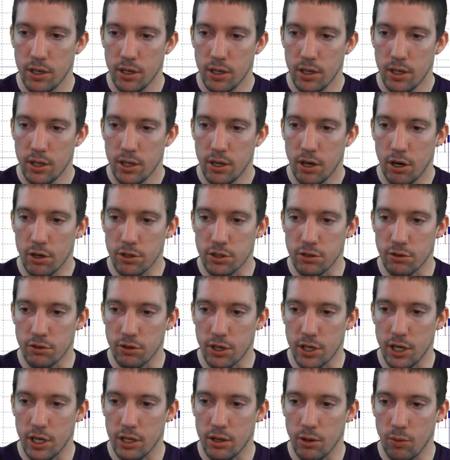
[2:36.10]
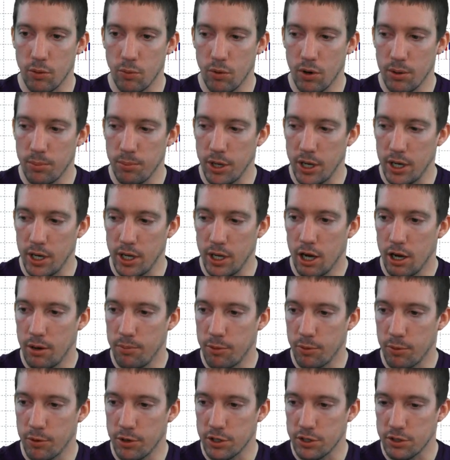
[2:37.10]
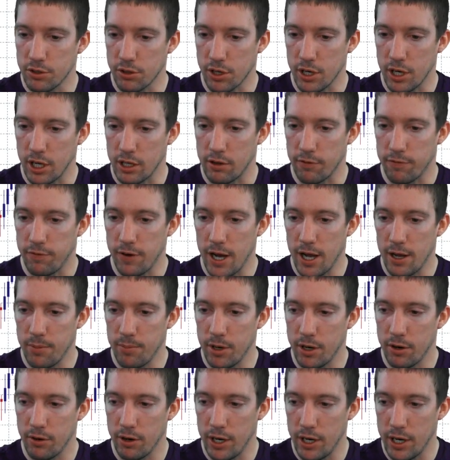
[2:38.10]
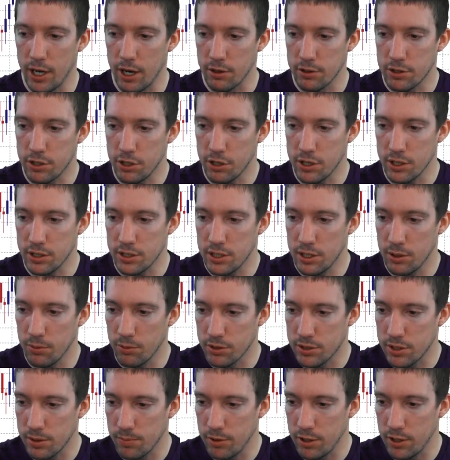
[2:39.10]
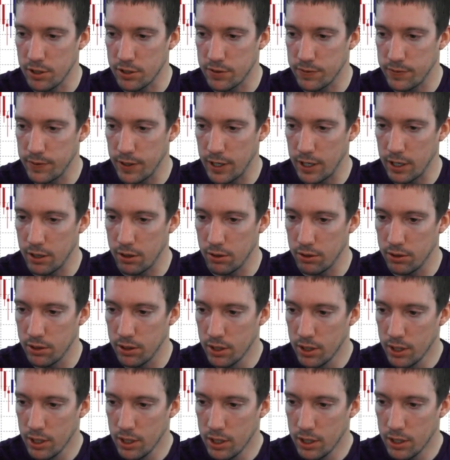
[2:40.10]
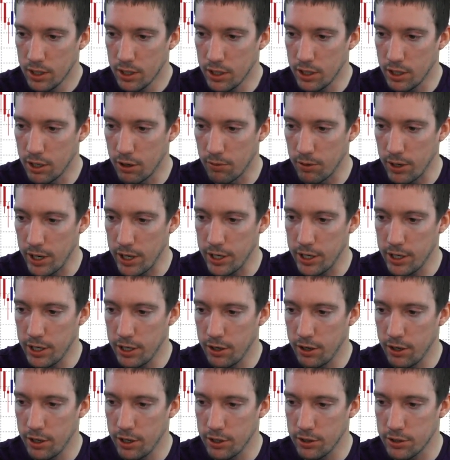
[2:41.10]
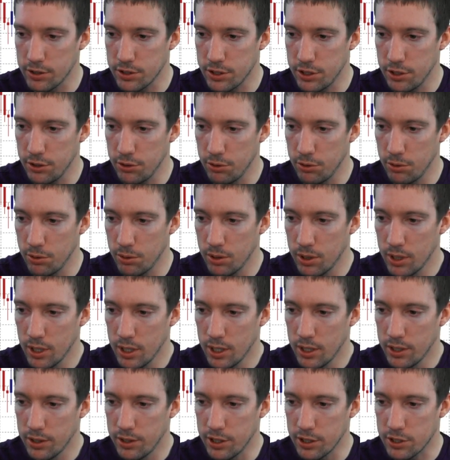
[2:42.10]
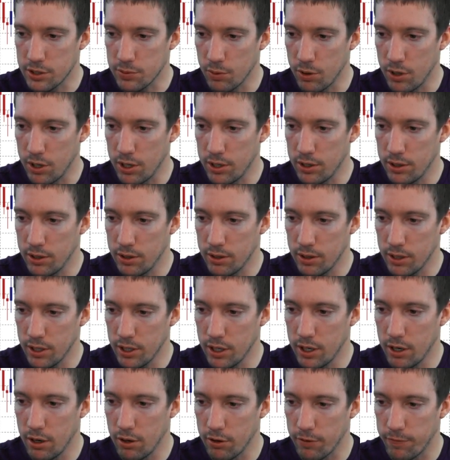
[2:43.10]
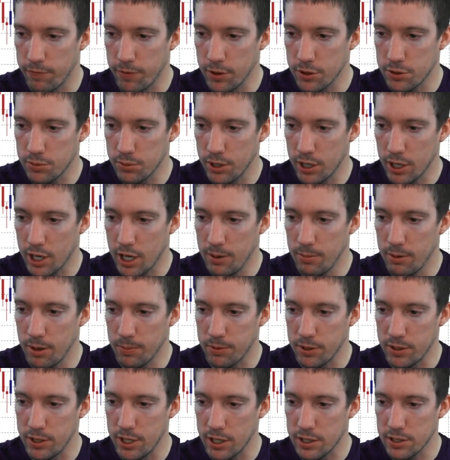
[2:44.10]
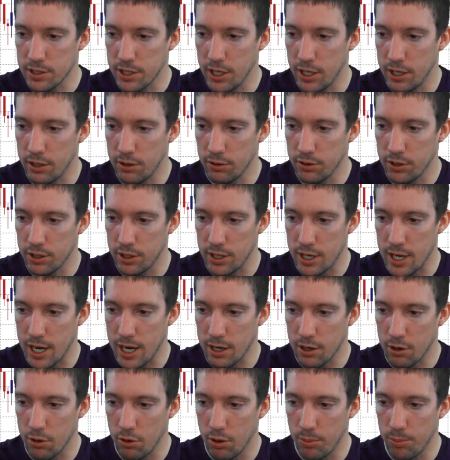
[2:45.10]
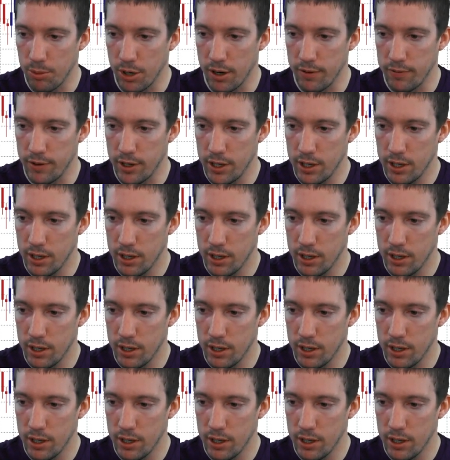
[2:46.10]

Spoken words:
also looking at the 1 minute, but we're just looking at the 5-minute right now. So you can see where some of these failed. Right here, here's two. This one, the first one that came up, the next candle did not go above it,